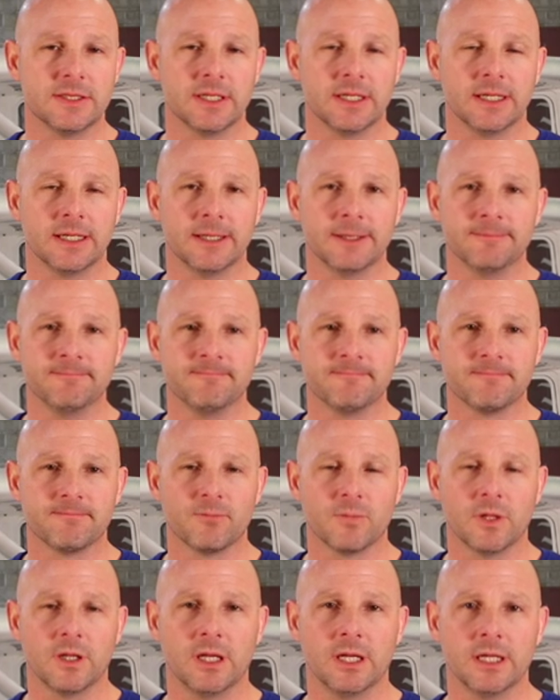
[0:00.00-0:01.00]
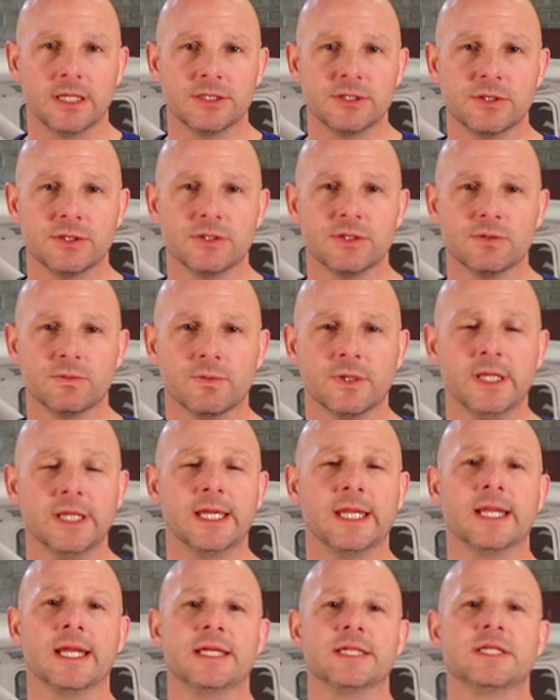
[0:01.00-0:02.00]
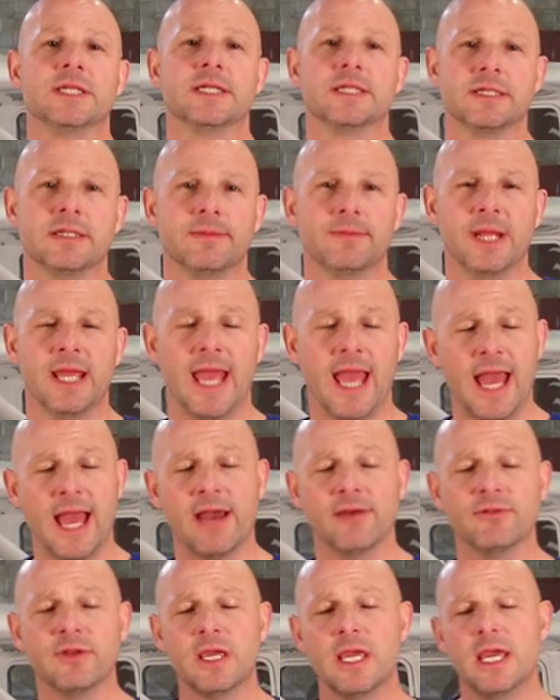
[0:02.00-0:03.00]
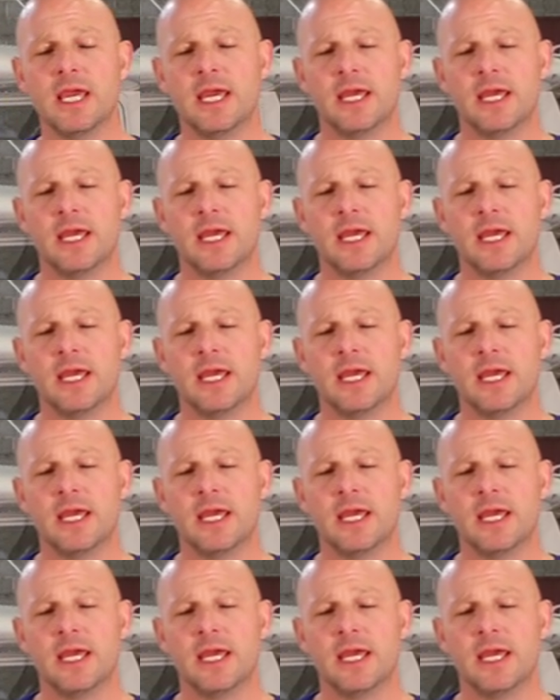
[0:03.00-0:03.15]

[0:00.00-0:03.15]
uh, uh, it's, it's, really a nice system to have.